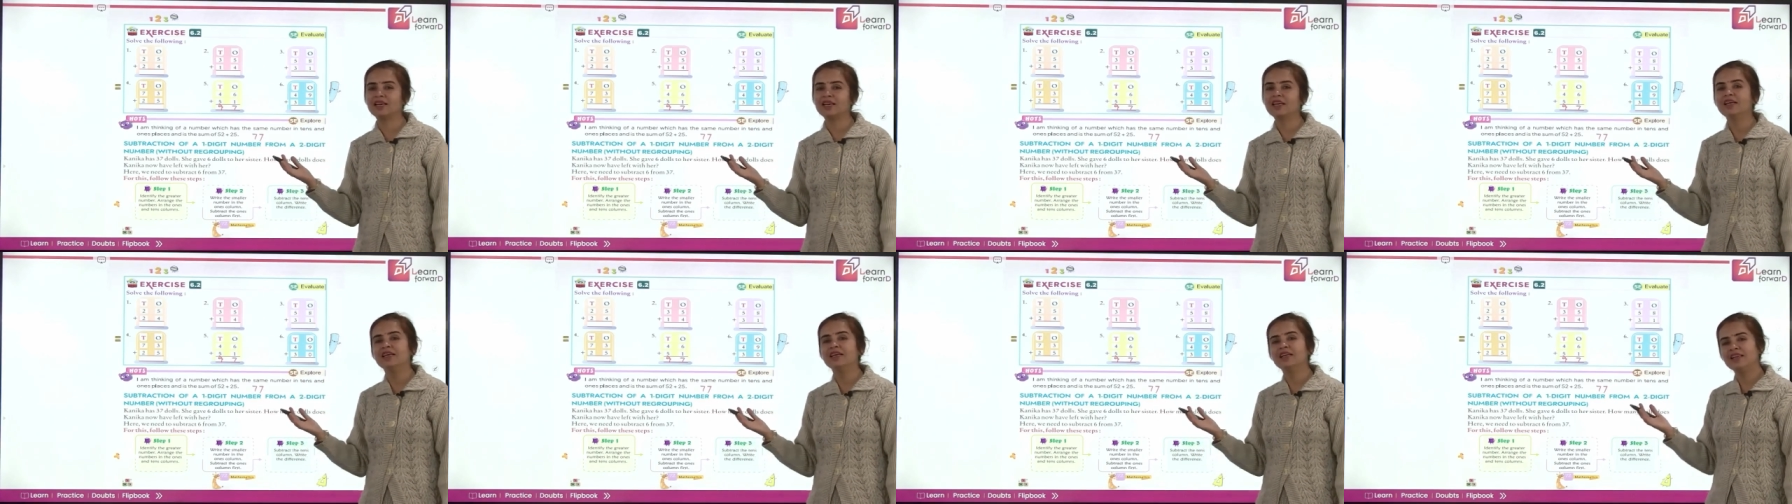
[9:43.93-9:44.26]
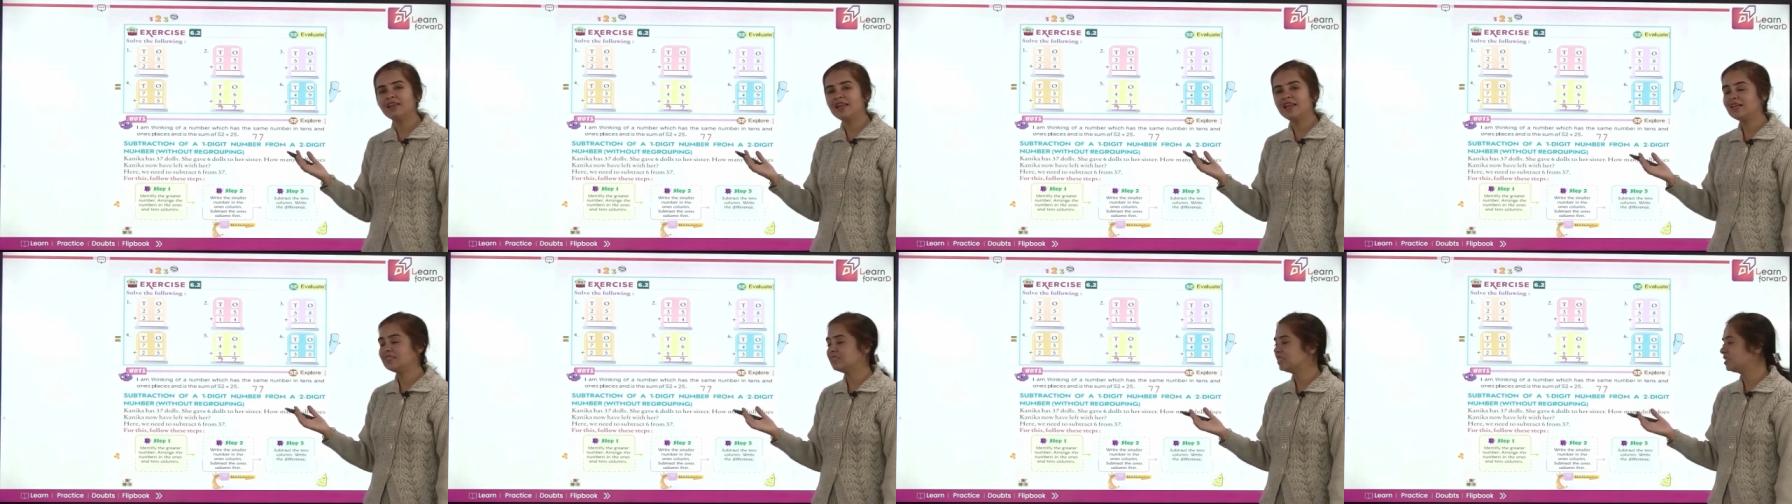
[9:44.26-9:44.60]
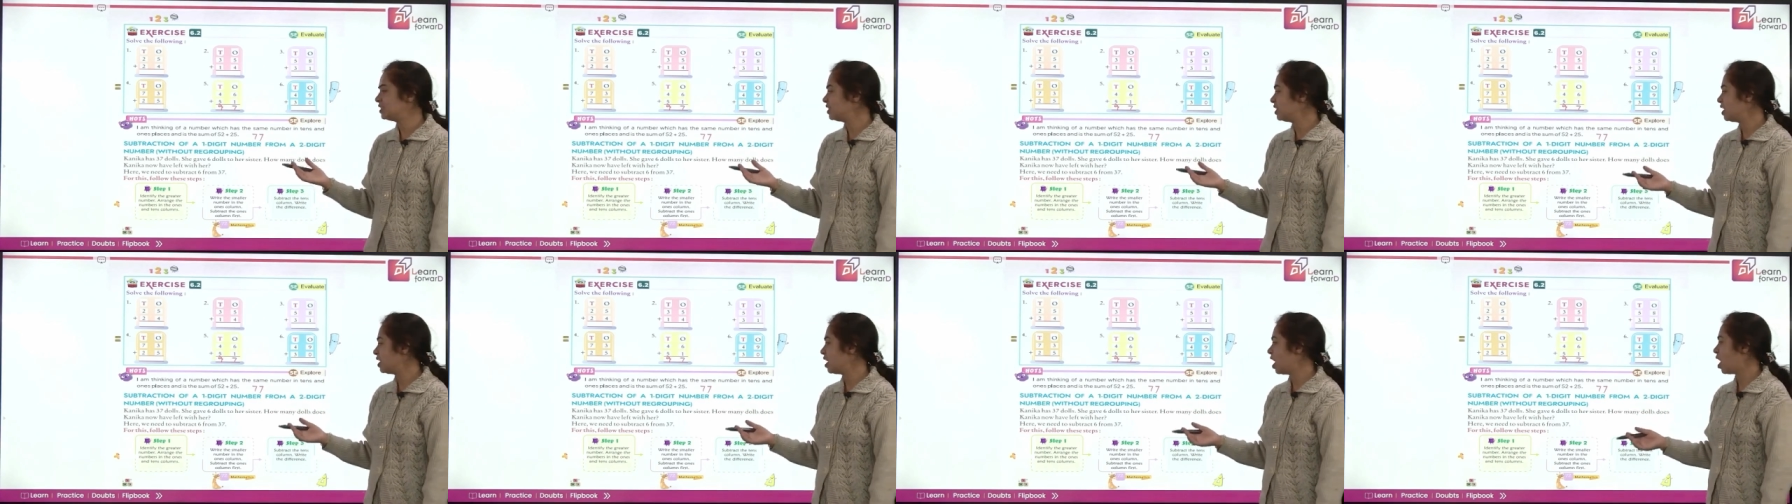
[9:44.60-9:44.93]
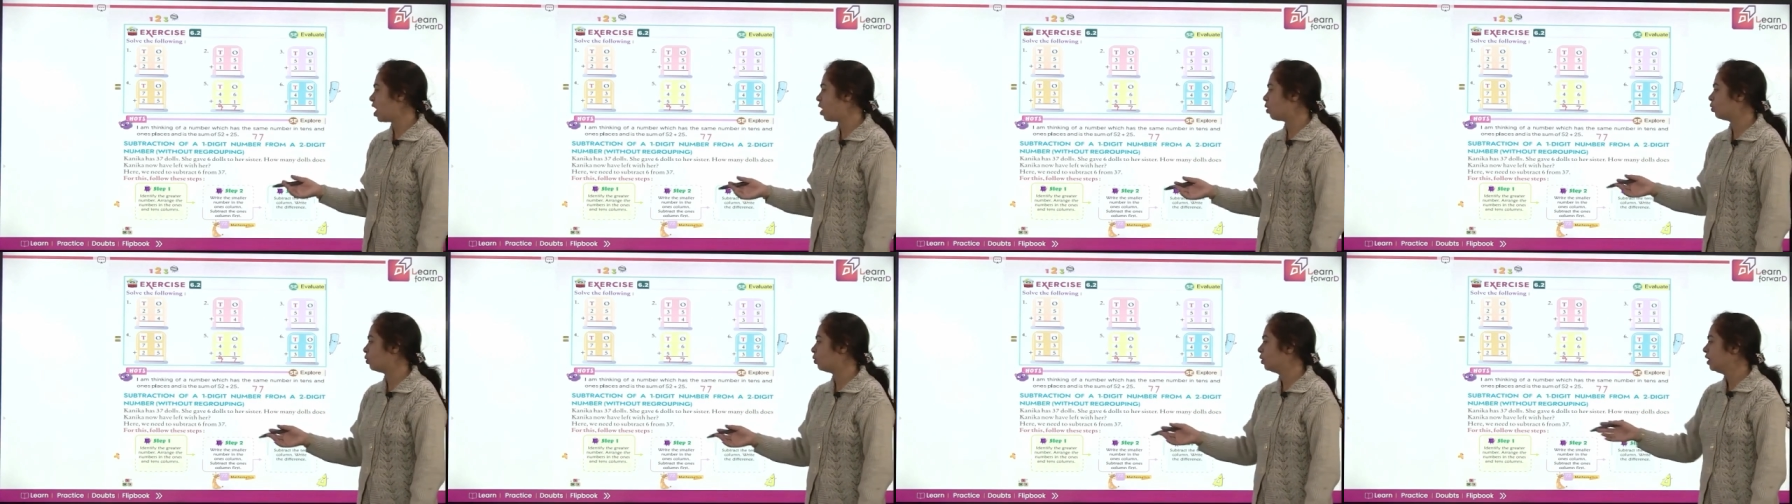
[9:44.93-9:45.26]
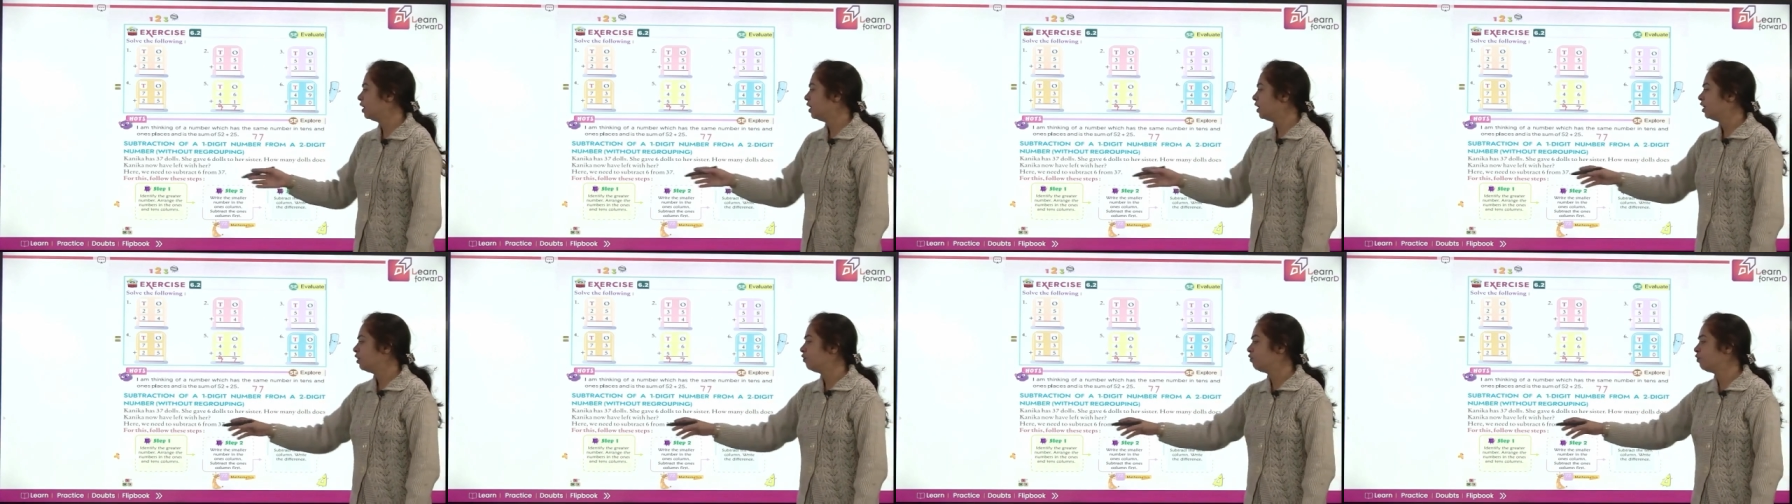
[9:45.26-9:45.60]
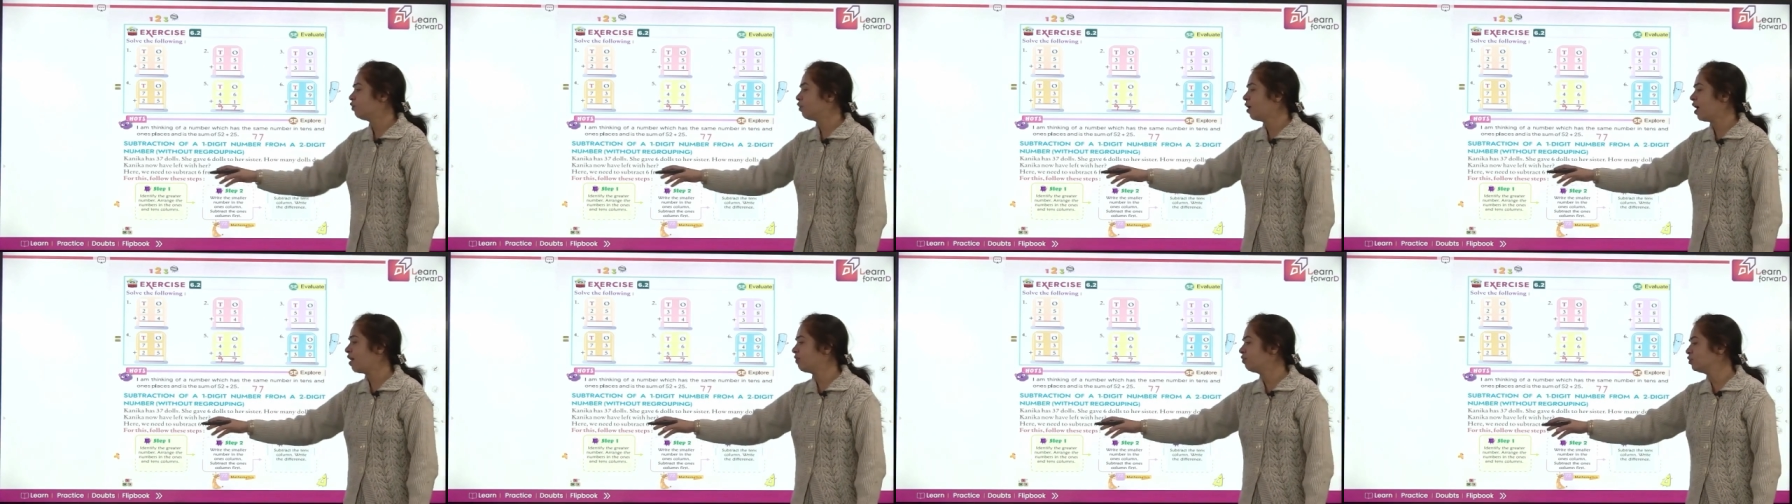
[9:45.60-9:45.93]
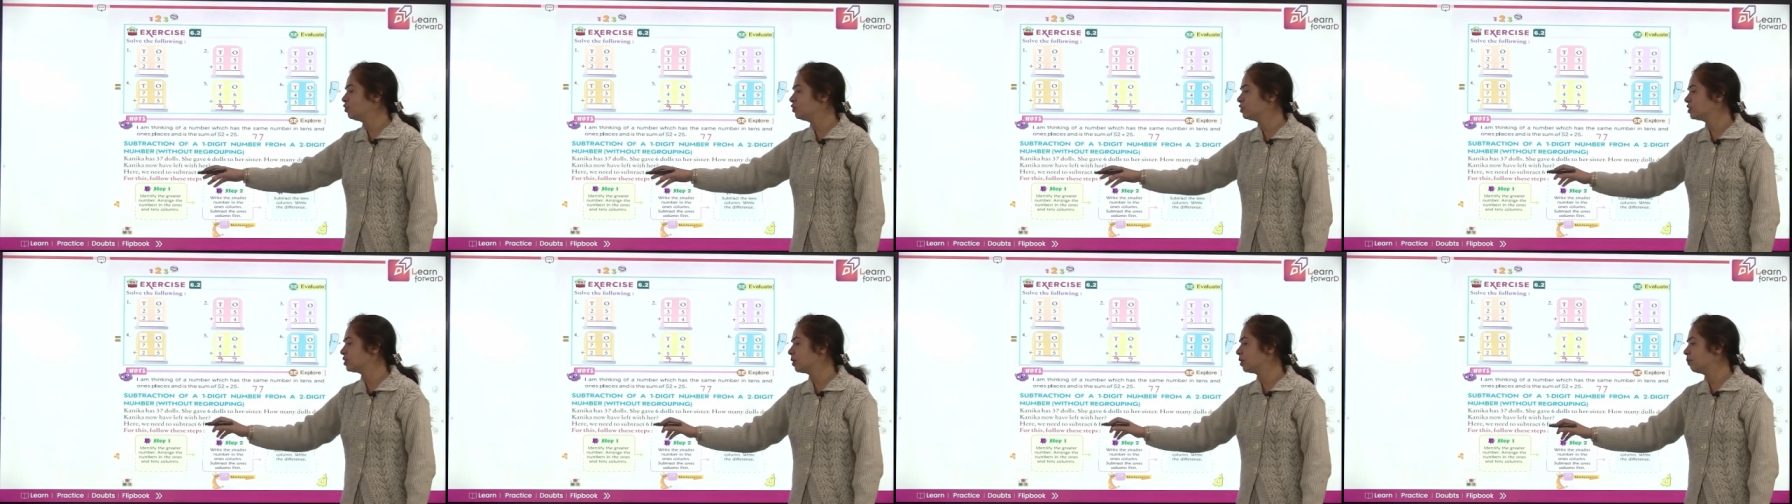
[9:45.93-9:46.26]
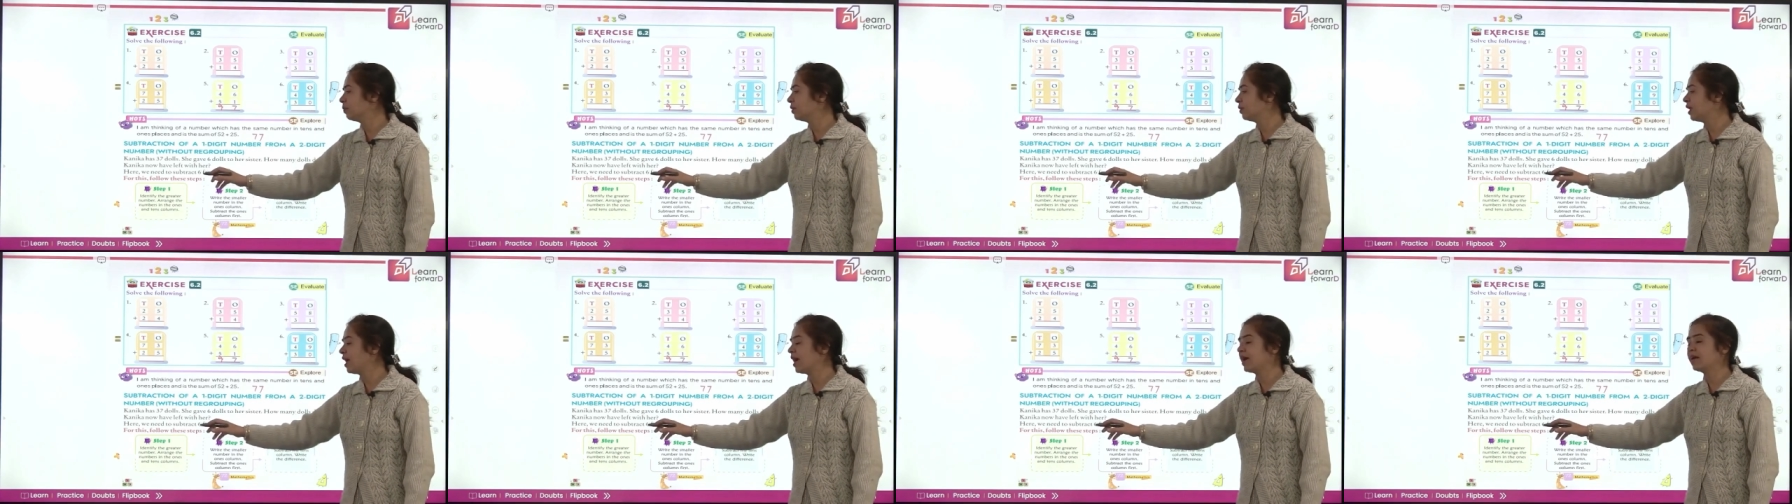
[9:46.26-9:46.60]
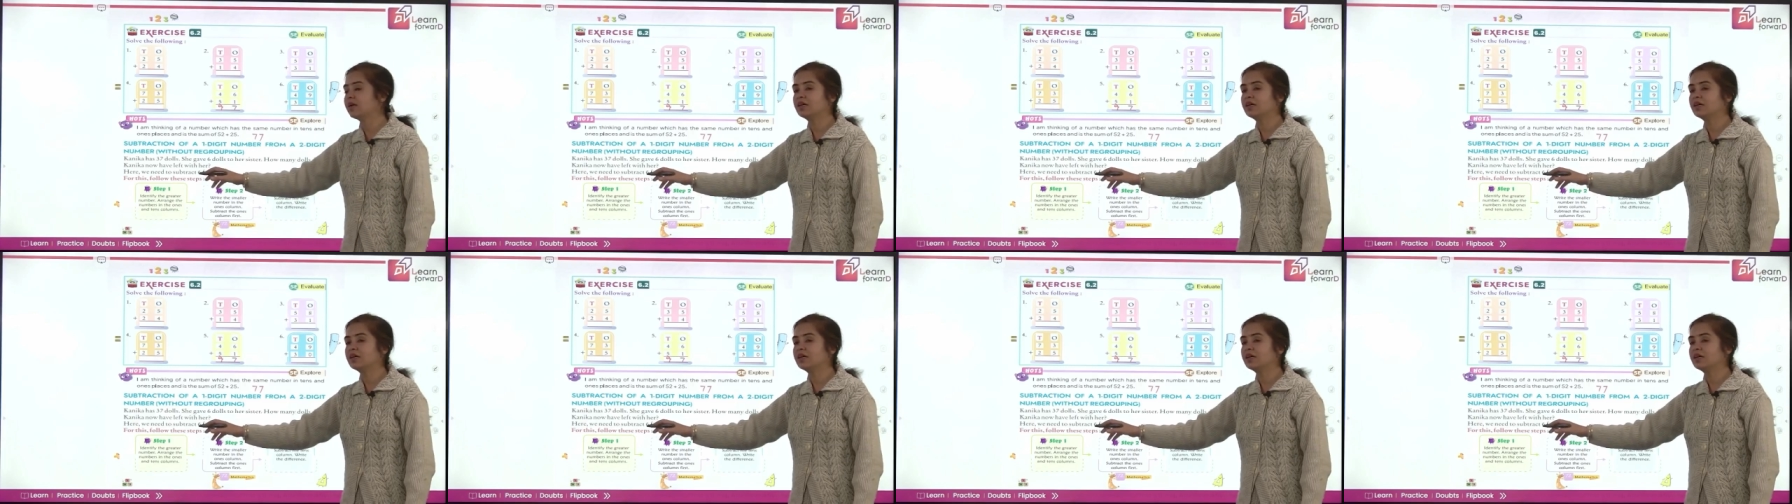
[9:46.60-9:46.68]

Let's see how. If you have to subtract